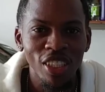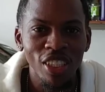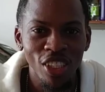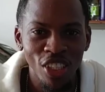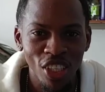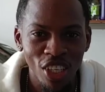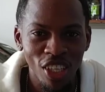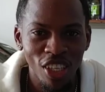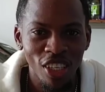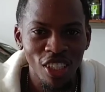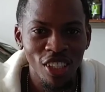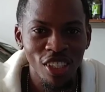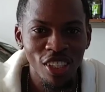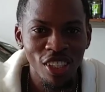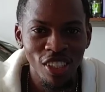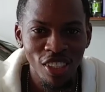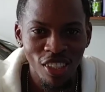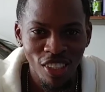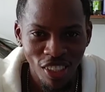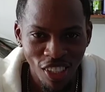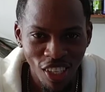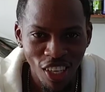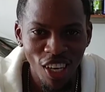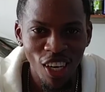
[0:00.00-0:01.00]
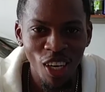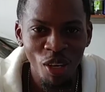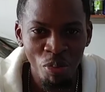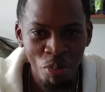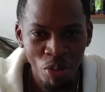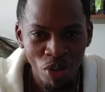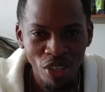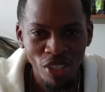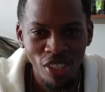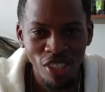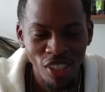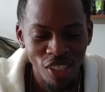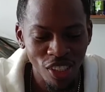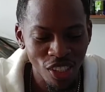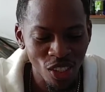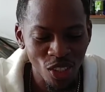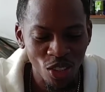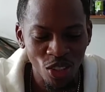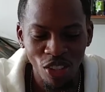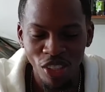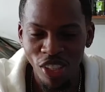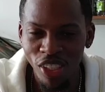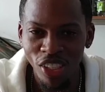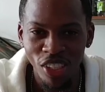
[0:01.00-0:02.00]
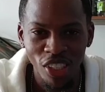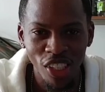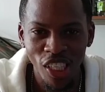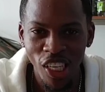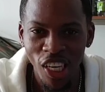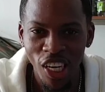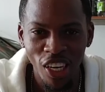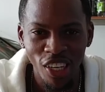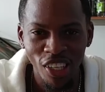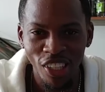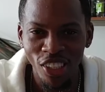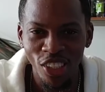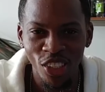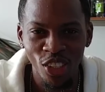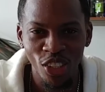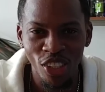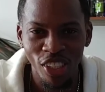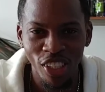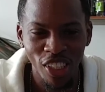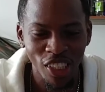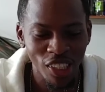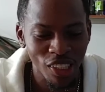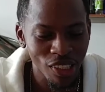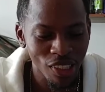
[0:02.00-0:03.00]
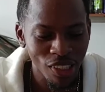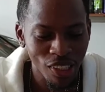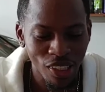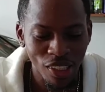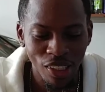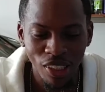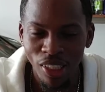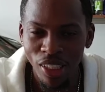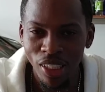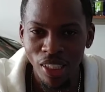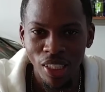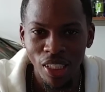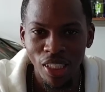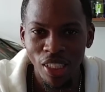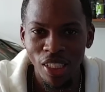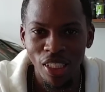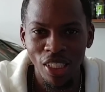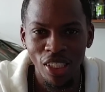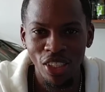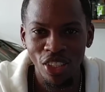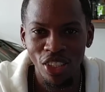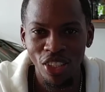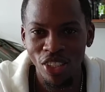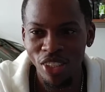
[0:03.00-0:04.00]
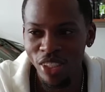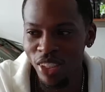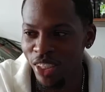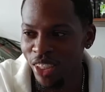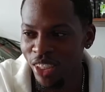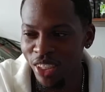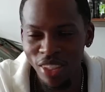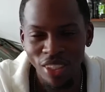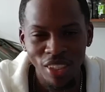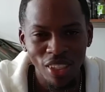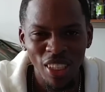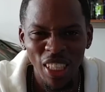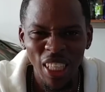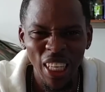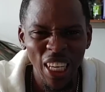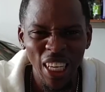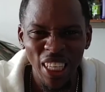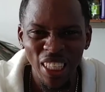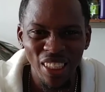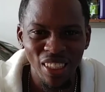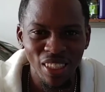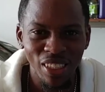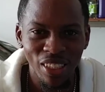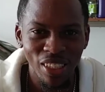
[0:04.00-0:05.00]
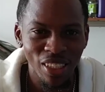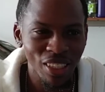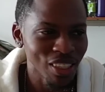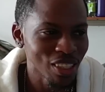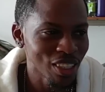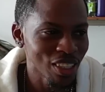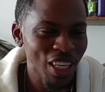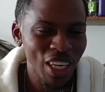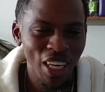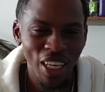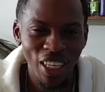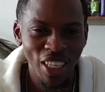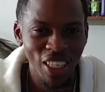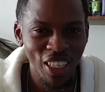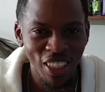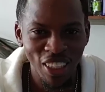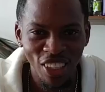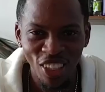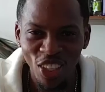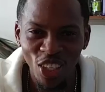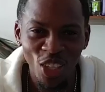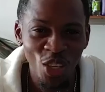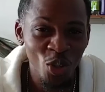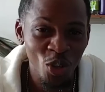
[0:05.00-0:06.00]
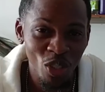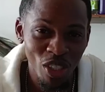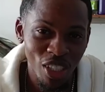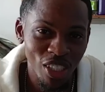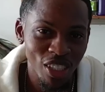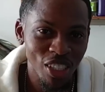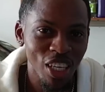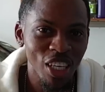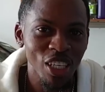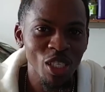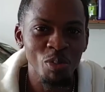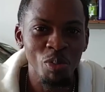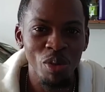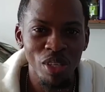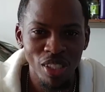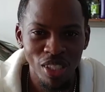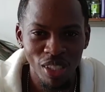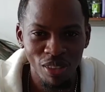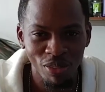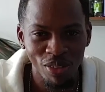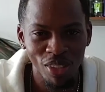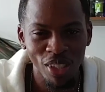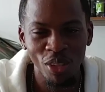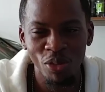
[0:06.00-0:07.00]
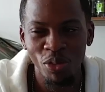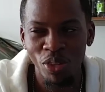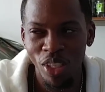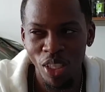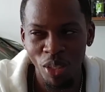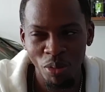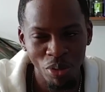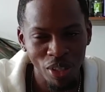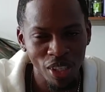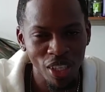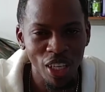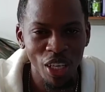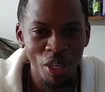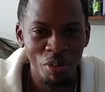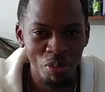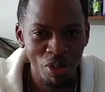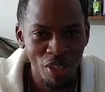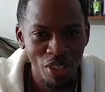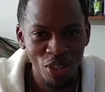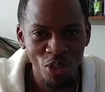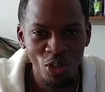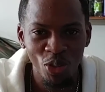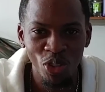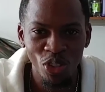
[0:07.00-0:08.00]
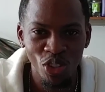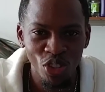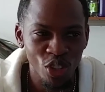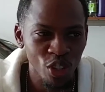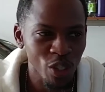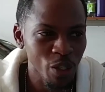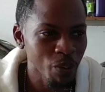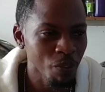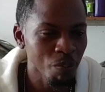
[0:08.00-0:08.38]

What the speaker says: y'all car persons know, you know, car insurance, you know, licensing, all of that. And I know it's an expensive thing to keep a car up on the road. So,